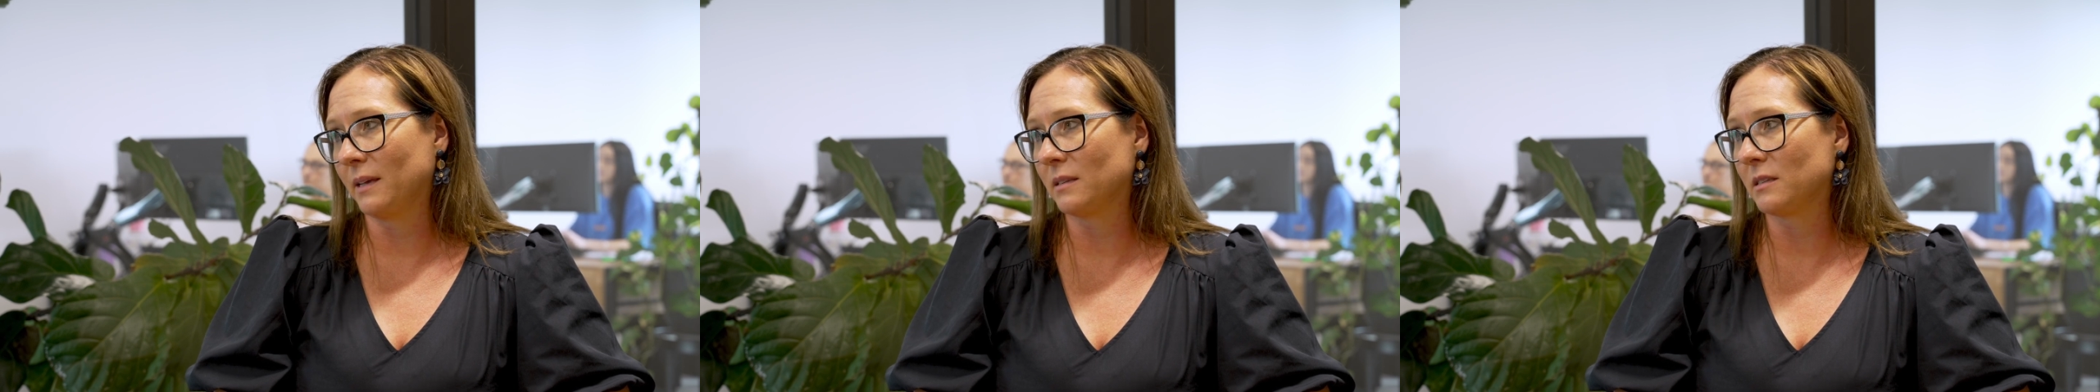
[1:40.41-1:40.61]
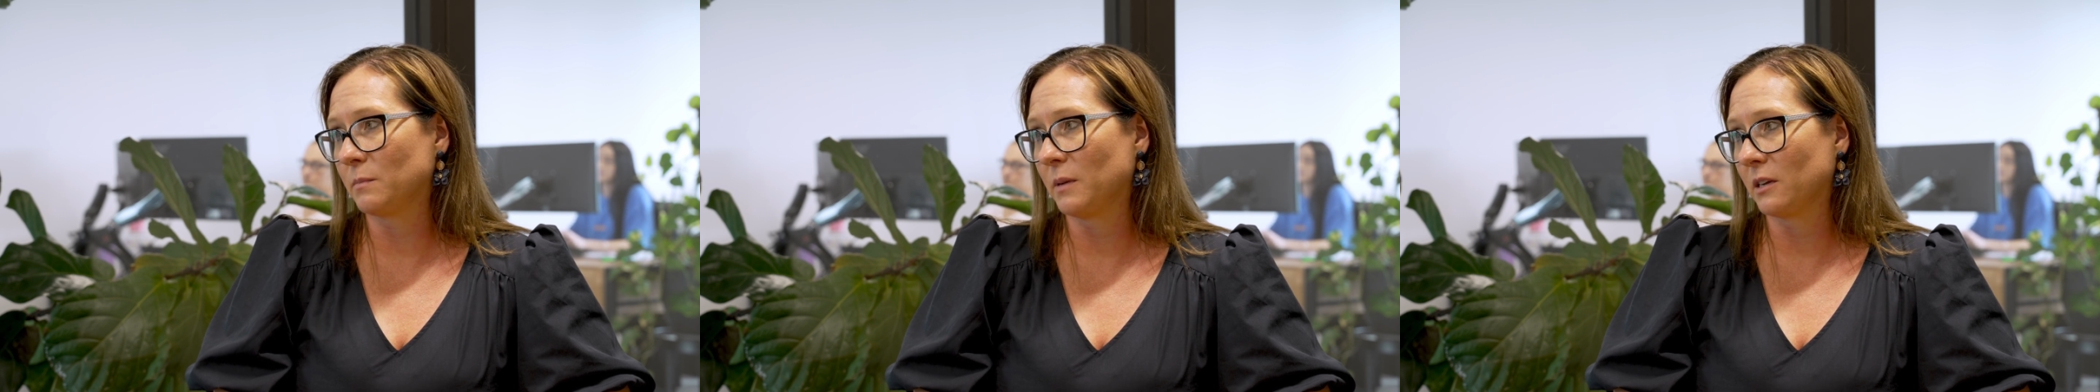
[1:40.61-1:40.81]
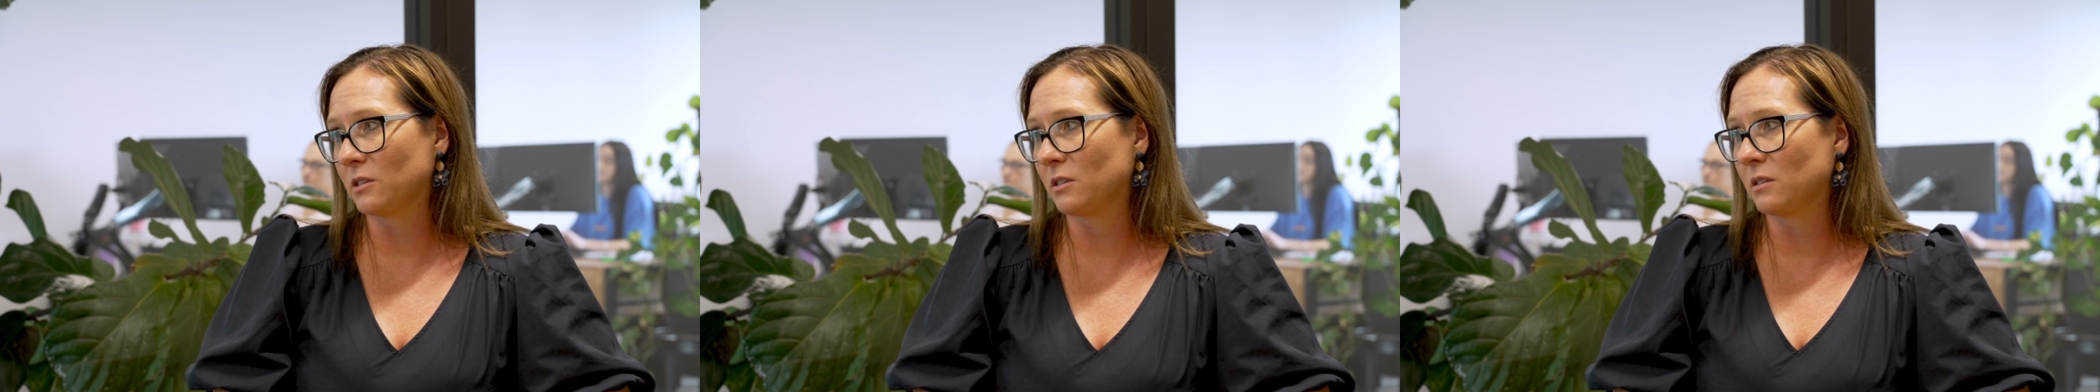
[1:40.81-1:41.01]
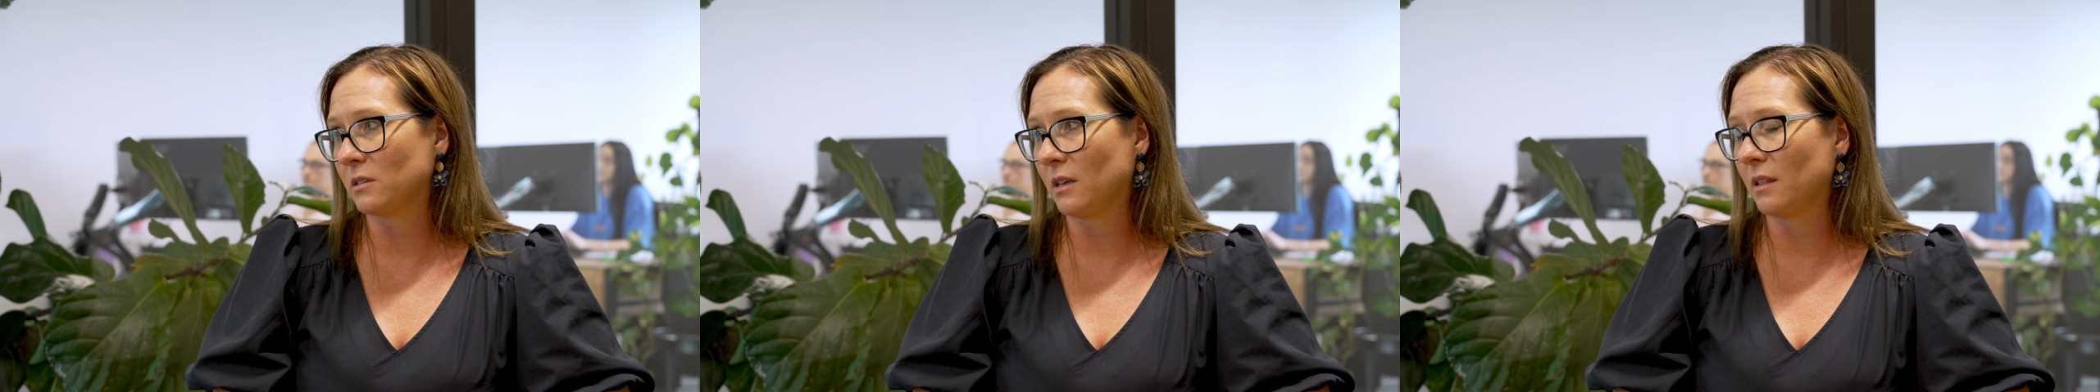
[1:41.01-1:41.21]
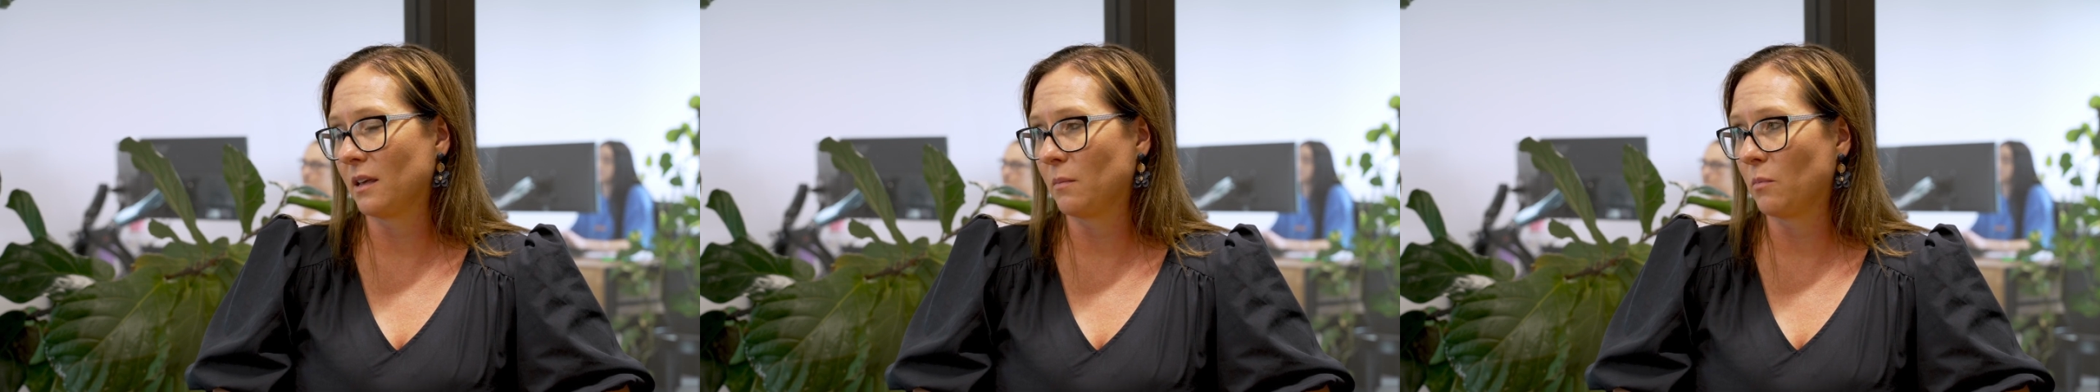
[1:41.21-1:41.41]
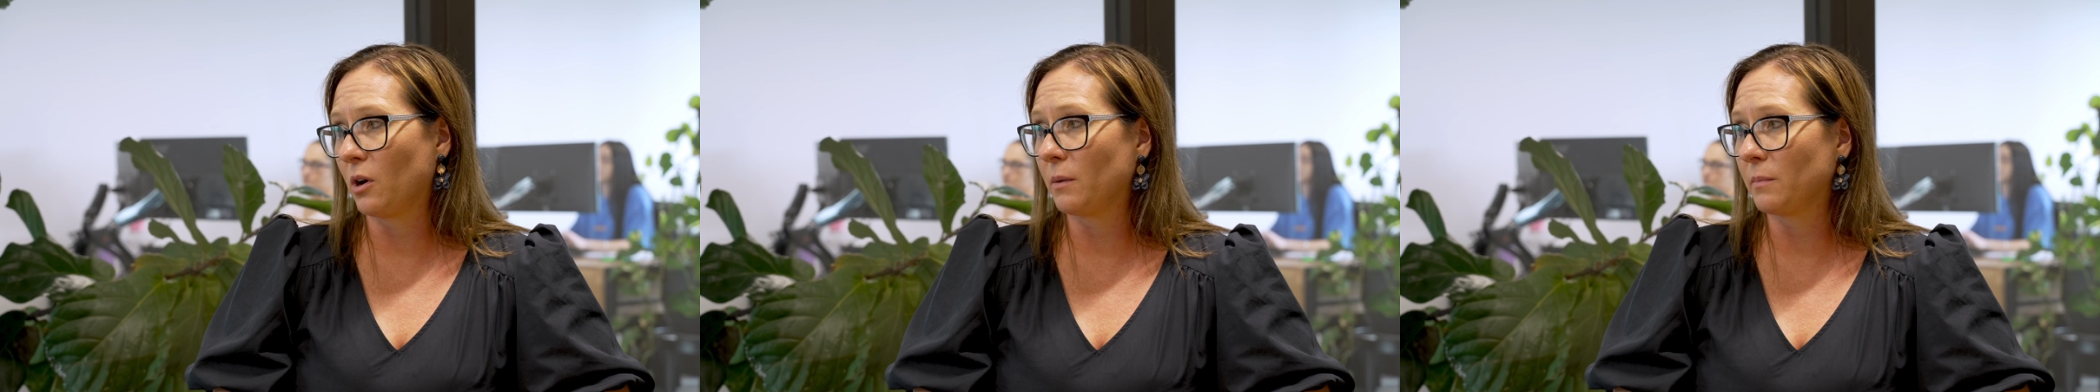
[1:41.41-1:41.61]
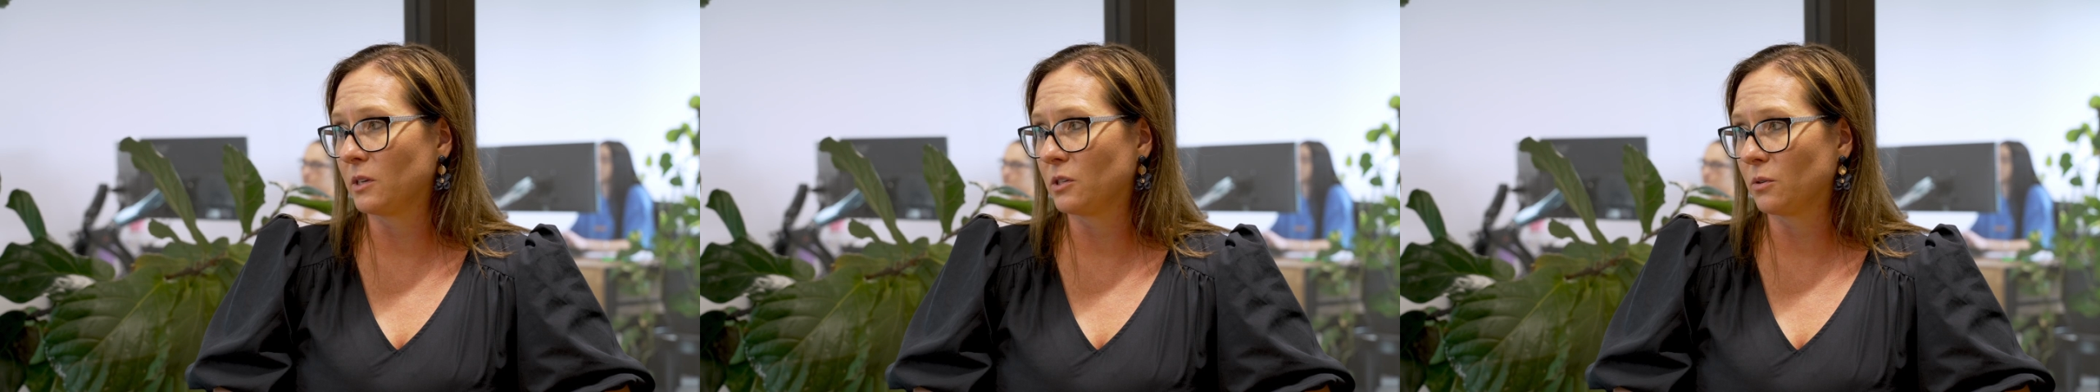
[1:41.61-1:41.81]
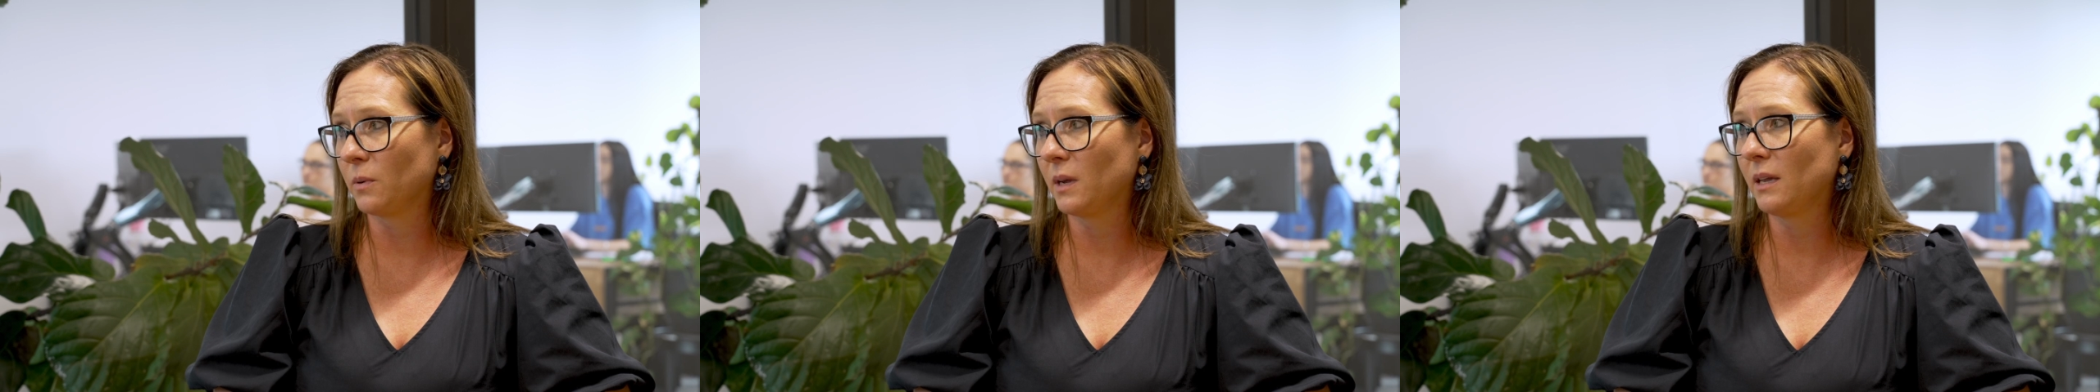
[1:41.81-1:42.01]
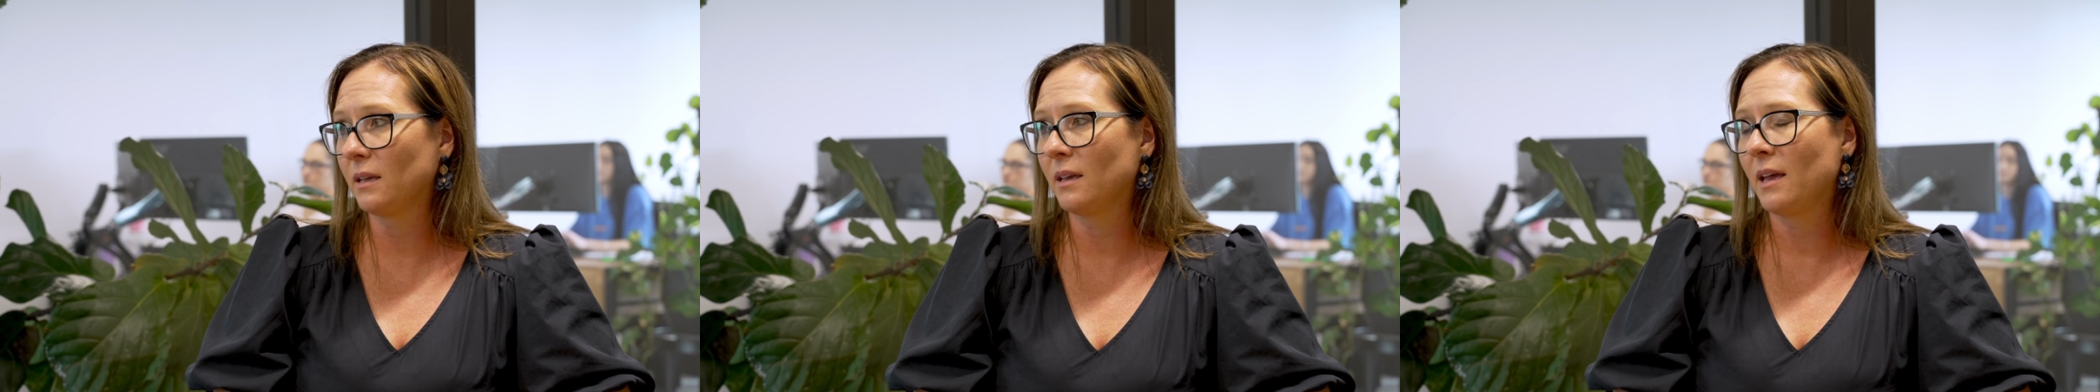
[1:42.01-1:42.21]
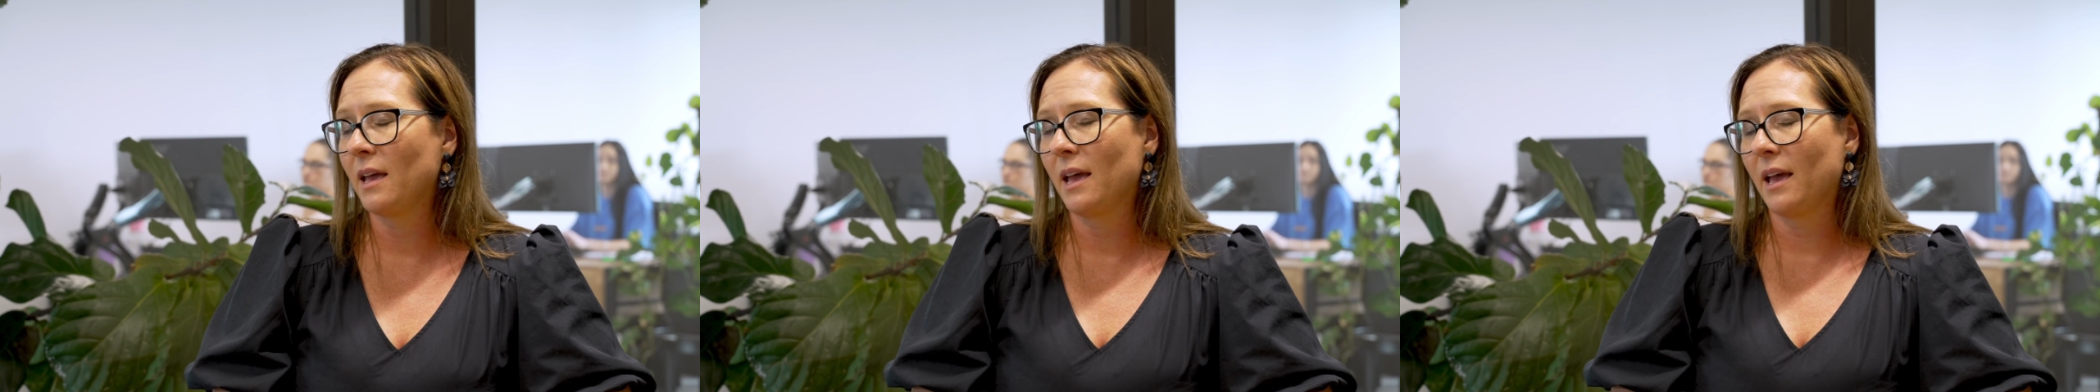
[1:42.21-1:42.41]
inspections that they might be doing,